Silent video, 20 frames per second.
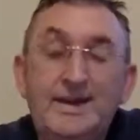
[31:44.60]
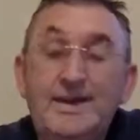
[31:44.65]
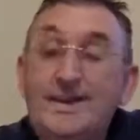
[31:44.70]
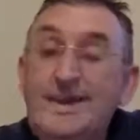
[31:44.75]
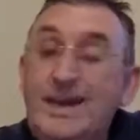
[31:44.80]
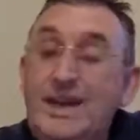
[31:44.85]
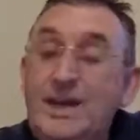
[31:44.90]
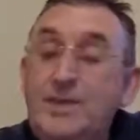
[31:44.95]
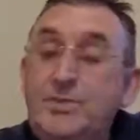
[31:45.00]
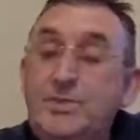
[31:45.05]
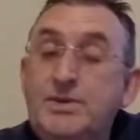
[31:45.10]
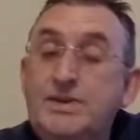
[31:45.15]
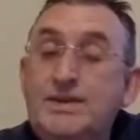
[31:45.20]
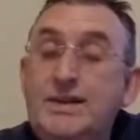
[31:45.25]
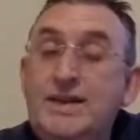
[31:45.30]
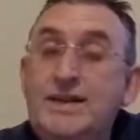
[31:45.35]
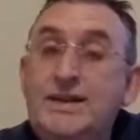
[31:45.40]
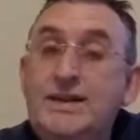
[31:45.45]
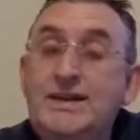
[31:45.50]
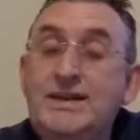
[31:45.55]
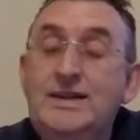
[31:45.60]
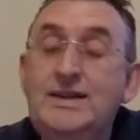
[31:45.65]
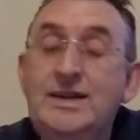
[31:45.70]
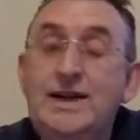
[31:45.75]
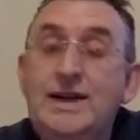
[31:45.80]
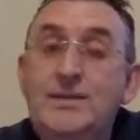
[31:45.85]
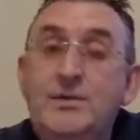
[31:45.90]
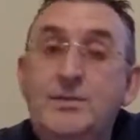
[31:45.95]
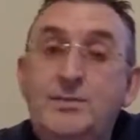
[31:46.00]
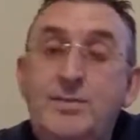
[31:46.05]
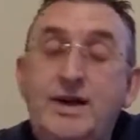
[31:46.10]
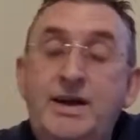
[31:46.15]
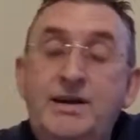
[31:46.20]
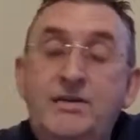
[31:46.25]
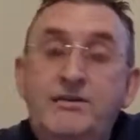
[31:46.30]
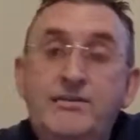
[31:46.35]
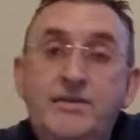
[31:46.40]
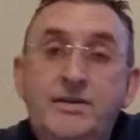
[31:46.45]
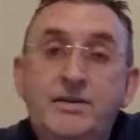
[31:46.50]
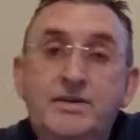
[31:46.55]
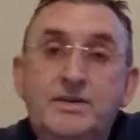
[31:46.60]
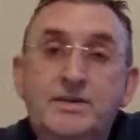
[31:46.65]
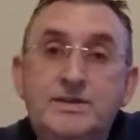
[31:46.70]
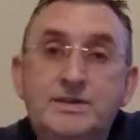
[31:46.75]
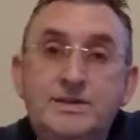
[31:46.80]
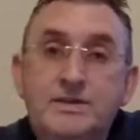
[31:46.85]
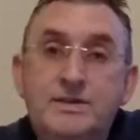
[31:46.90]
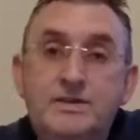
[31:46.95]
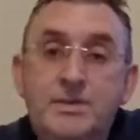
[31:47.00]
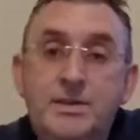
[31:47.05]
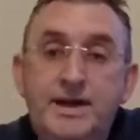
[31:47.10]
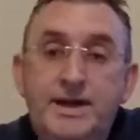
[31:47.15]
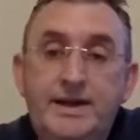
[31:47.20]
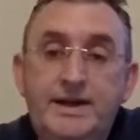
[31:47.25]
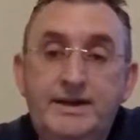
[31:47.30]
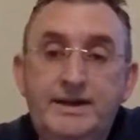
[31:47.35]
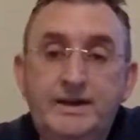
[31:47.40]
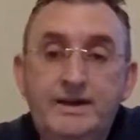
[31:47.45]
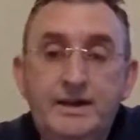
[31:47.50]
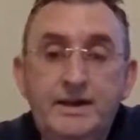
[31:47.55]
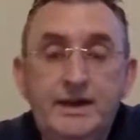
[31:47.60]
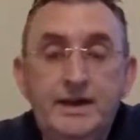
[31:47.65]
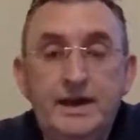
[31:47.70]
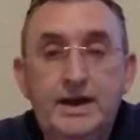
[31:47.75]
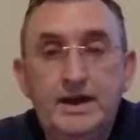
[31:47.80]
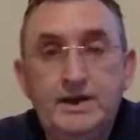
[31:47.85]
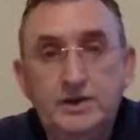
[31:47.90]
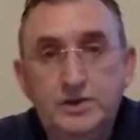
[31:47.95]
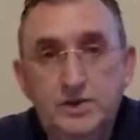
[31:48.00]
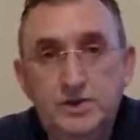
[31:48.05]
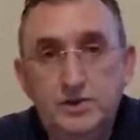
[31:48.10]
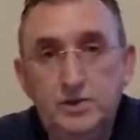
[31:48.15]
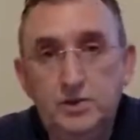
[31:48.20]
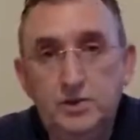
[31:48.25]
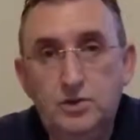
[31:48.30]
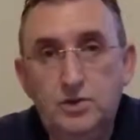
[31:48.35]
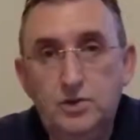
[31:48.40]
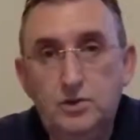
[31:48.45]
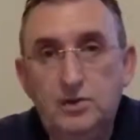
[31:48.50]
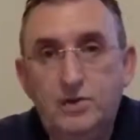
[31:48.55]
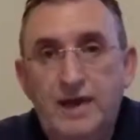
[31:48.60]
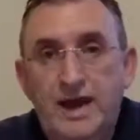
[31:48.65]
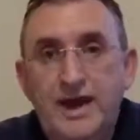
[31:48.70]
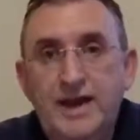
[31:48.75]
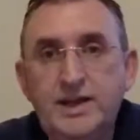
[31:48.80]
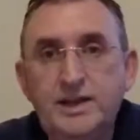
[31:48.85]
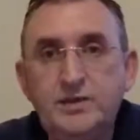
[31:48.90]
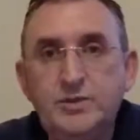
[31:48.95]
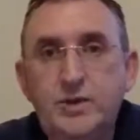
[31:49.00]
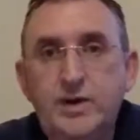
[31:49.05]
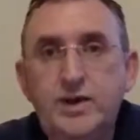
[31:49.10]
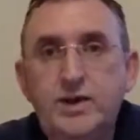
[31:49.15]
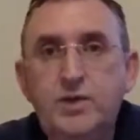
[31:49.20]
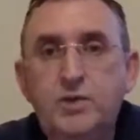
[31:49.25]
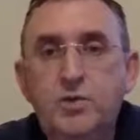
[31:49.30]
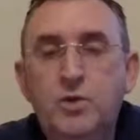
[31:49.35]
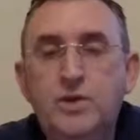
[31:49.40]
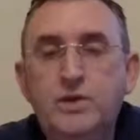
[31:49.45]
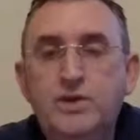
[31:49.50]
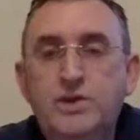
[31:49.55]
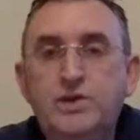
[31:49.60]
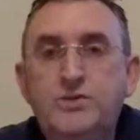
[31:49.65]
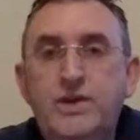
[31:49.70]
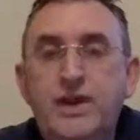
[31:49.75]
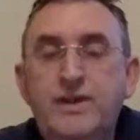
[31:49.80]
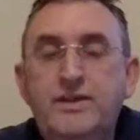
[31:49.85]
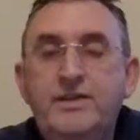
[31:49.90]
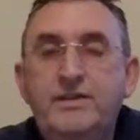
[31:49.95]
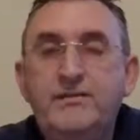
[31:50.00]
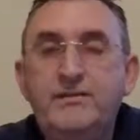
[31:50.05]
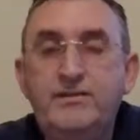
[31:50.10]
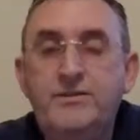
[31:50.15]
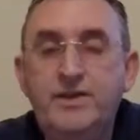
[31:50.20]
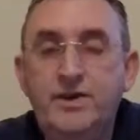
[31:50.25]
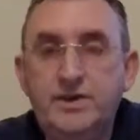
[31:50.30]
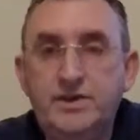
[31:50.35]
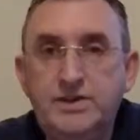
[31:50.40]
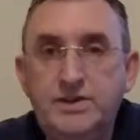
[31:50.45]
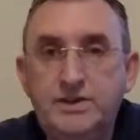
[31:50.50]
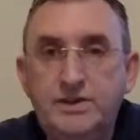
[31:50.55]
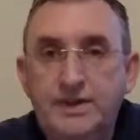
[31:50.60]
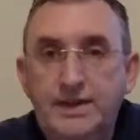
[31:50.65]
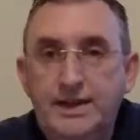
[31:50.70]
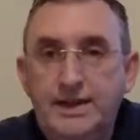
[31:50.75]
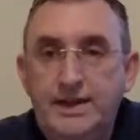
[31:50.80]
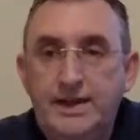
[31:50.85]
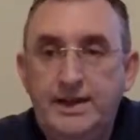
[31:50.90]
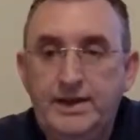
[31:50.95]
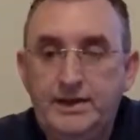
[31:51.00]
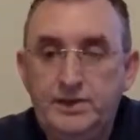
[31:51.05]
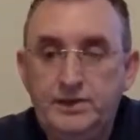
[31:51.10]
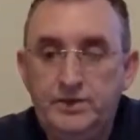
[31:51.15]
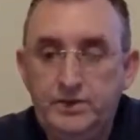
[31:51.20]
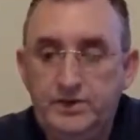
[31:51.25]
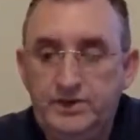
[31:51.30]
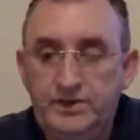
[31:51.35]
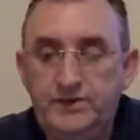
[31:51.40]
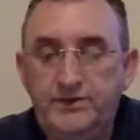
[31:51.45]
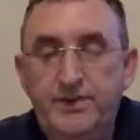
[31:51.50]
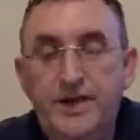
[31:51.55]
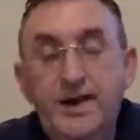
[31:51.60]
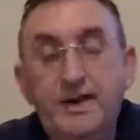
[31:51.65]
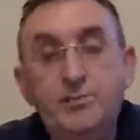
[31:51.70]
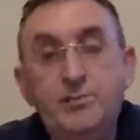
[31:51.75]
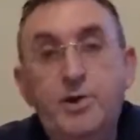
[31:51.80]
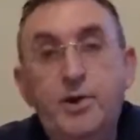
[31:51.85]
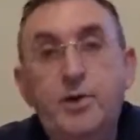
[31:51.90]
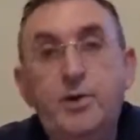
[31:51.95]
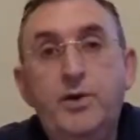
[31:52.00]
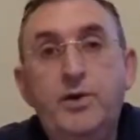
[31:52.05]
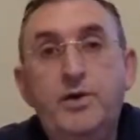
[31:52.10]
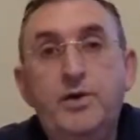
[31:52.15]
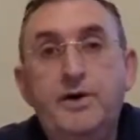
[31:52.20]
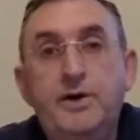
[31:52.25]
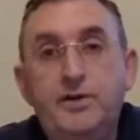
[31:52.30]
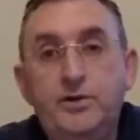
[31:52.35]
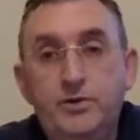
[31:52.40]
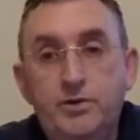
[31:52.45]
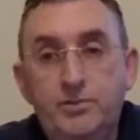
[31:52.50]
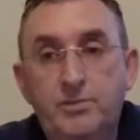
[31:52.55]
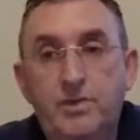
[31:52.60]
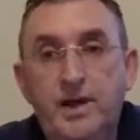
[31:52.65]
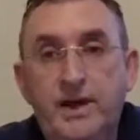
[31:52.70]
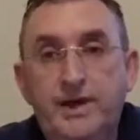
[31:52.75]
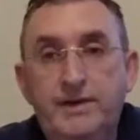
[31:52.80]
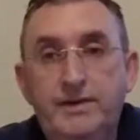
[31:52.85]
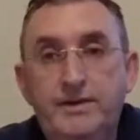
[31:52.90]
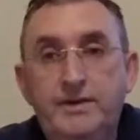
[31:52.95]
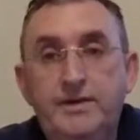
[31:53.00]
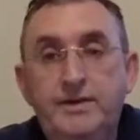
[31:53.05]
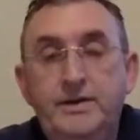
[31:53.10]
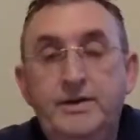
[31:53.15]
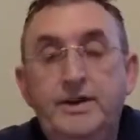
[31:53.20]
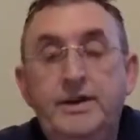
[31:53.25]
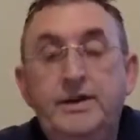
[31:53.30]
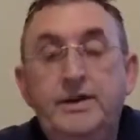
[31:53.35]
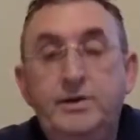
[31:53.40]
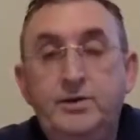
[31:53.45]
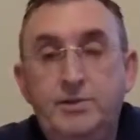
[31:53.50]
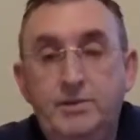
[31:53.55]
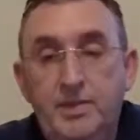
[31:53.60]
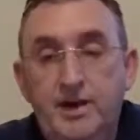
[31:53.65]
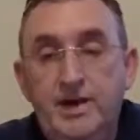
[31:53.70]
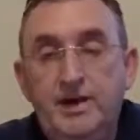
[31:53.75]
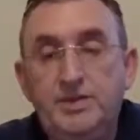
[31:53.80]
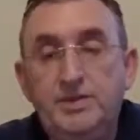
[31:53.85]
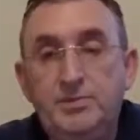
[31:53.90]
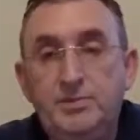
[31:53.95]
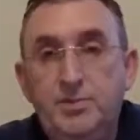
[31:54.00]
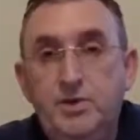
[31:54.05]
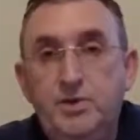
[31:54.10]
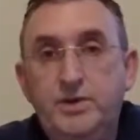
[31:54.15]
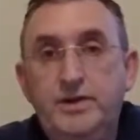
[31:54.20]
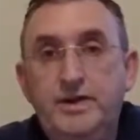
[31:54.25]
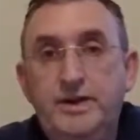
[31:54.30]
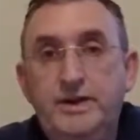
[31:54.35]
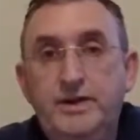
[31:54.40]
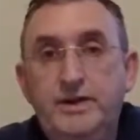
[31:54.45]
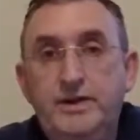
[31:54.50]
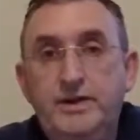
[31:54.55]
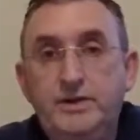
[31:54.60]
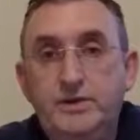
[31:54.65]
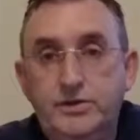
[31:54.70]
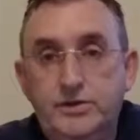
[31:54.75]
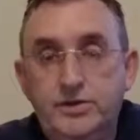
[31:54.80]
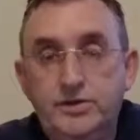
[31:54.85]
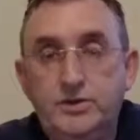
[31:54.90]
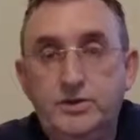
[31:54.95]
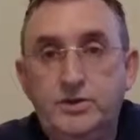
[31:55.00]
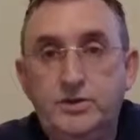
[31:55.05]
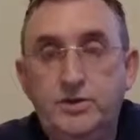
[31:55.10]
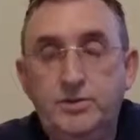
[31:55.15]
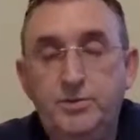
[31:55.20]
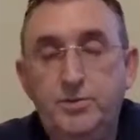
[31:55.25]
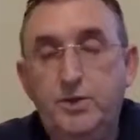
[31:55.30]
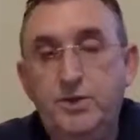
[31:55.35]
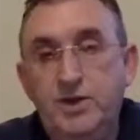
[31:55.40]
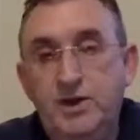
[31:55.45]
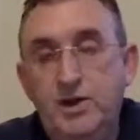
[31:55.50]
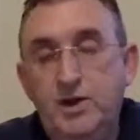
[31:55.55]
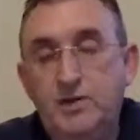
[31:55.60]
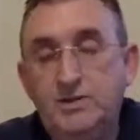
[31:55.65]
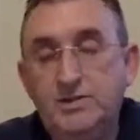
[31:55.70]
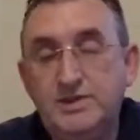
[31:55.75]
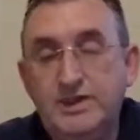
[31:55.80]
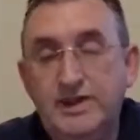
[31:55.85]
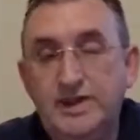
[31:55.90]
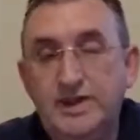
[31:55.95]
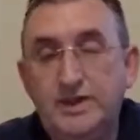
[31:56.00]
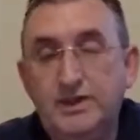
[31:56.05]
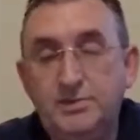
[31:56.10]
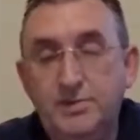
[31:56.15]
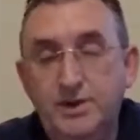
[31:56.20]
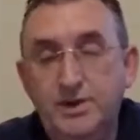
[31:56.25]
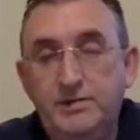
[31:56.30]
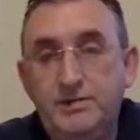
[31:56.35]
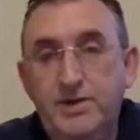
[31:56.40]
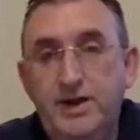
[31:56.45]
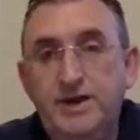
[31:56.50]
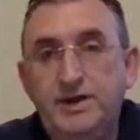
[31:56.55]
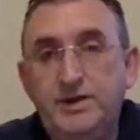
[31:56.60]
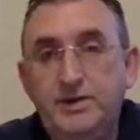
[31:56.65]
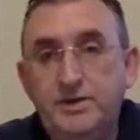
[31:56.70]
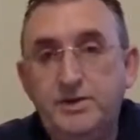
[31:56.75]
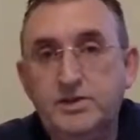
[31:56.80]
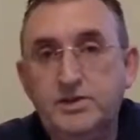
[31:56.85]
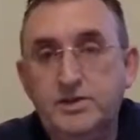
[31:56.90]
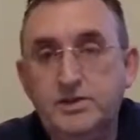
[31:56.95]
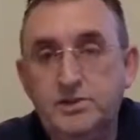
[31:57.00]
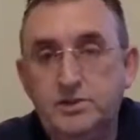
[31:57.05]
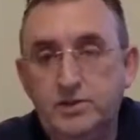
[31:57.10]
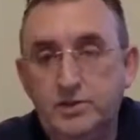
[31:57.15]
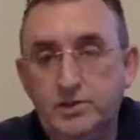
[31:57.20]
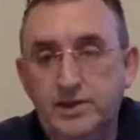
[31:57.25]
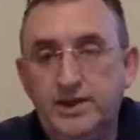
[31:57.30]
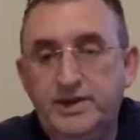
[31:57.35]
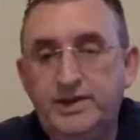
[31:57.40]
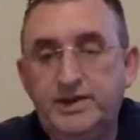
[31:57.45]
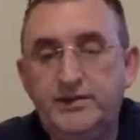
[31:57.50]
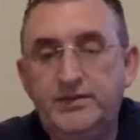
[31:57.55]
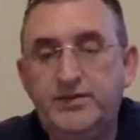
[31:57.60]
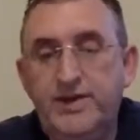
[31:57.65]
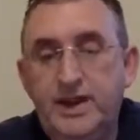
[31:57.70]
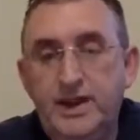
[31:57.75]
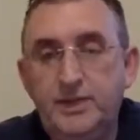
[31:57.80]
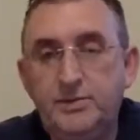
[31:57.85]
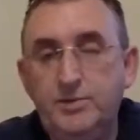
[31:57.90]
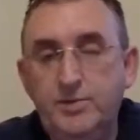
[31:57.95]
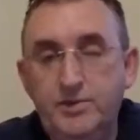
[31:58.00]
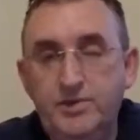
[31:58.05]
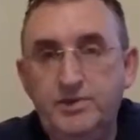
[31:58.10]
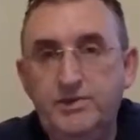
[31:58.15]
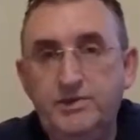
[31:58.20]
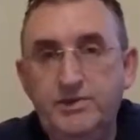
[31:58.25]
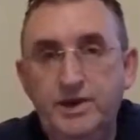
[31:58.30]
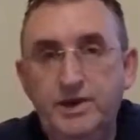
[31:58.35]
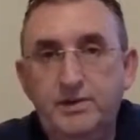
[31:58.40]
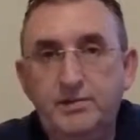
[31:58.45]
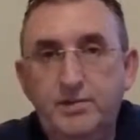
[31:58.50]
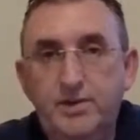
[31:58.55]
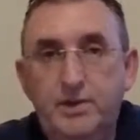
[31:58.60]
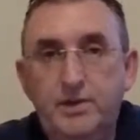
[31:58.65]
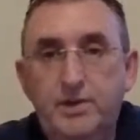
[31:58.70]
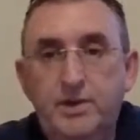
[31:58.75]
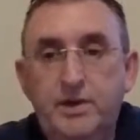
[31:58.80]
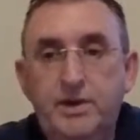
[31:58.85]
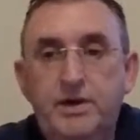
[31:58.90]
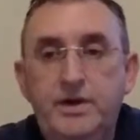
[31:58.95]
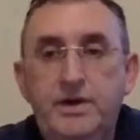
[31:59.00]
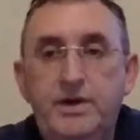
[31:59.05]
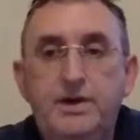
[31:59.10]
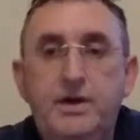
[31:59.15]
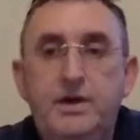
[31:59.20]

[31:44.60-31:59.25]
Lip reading: 90% of the time the battlefield is in the mind, and so that is where you want to strengthen first, is your divine power and your mind. Your mind, your body, your soul. Your body comes later, but your mind and your soul. You want to develop your divine power